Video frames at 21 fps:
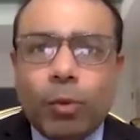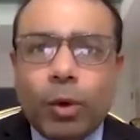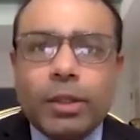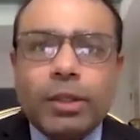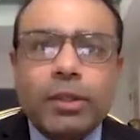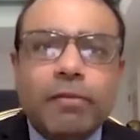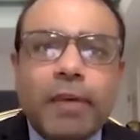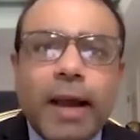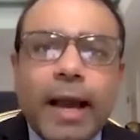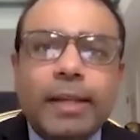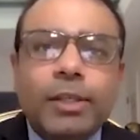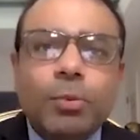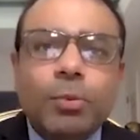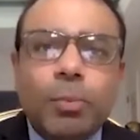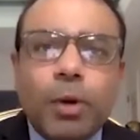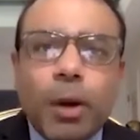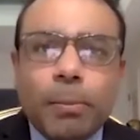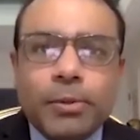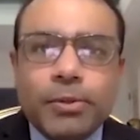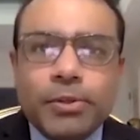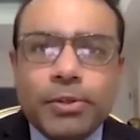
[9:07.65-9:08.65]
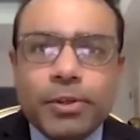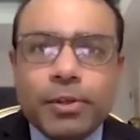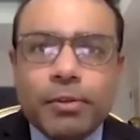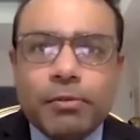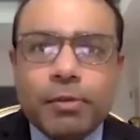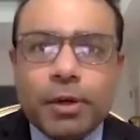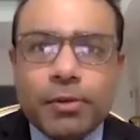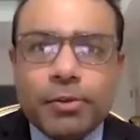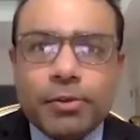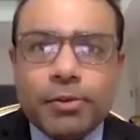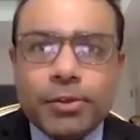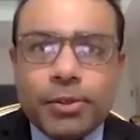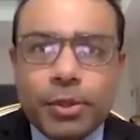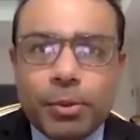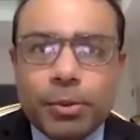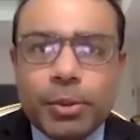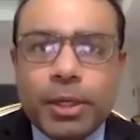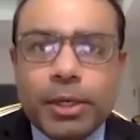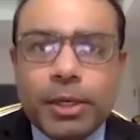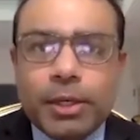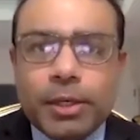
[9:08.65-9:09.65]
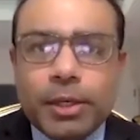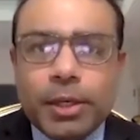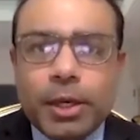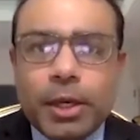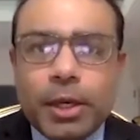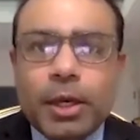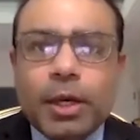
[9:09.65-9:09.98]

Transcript: what the value proposition for a student